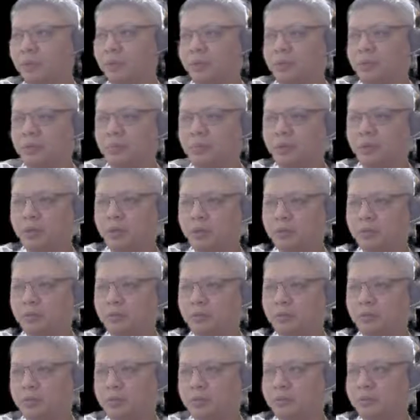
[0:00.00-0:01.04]
Black would gain
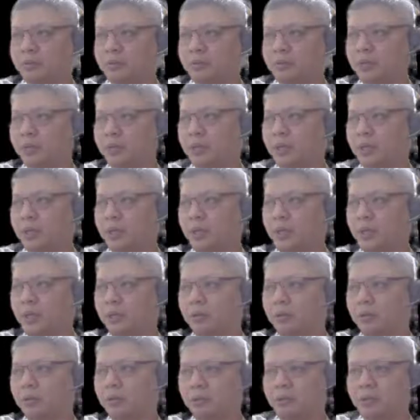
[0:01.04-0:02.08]
lost material
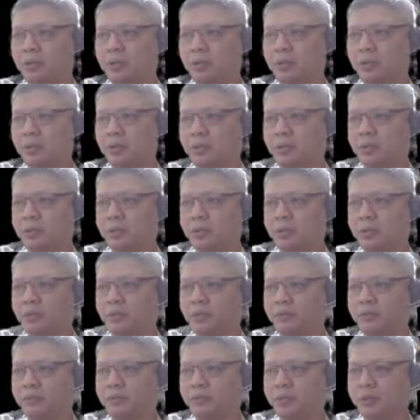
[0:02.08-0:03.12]
and command a
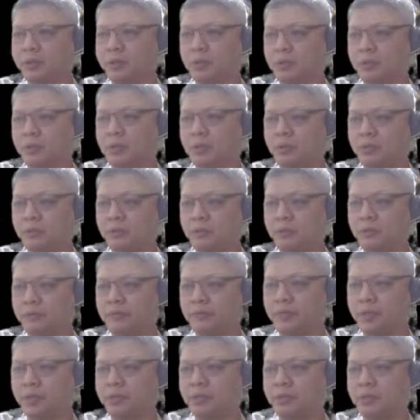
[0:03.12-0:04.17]
significantly
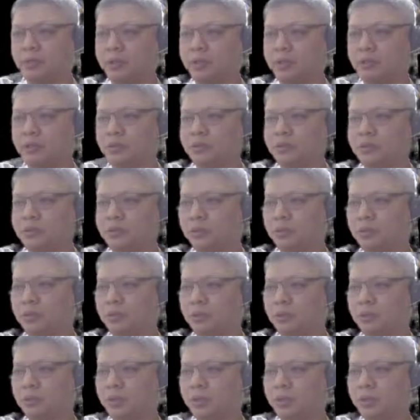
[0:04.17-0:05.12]
huge advantage.